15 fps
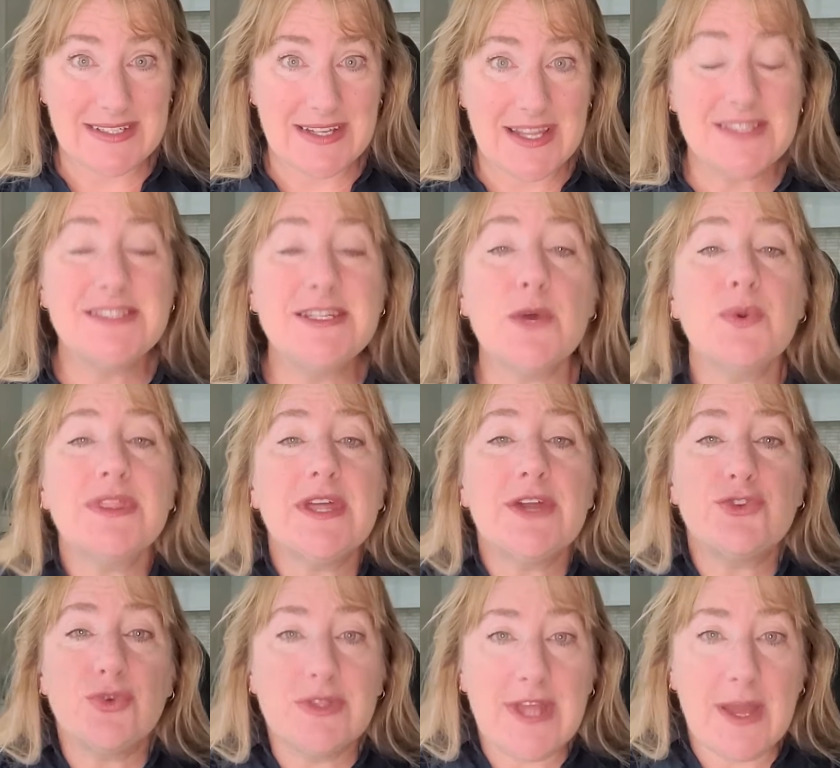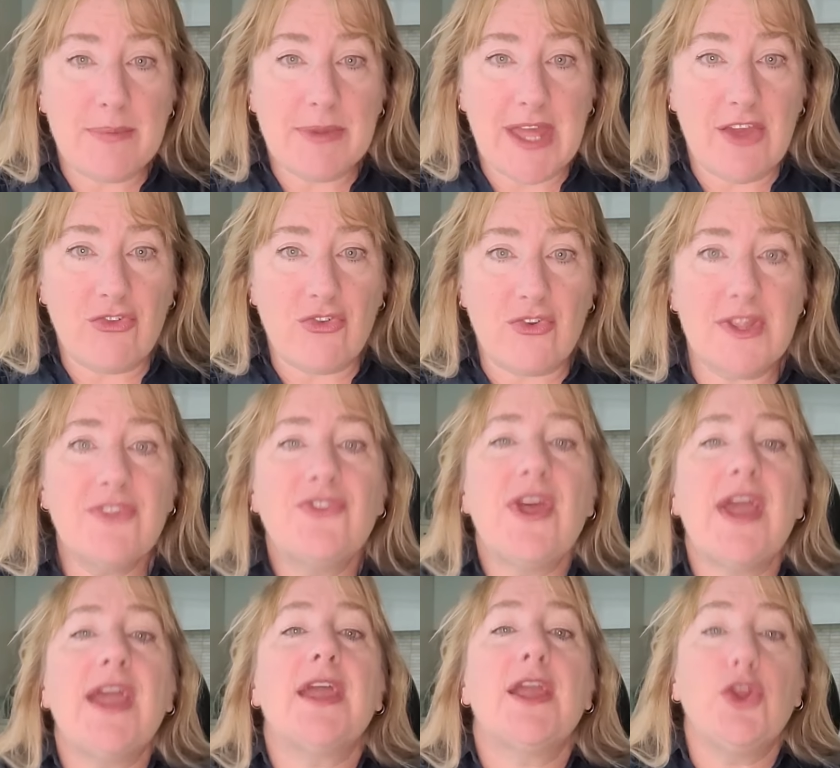Let's deal with that during the application. Let's say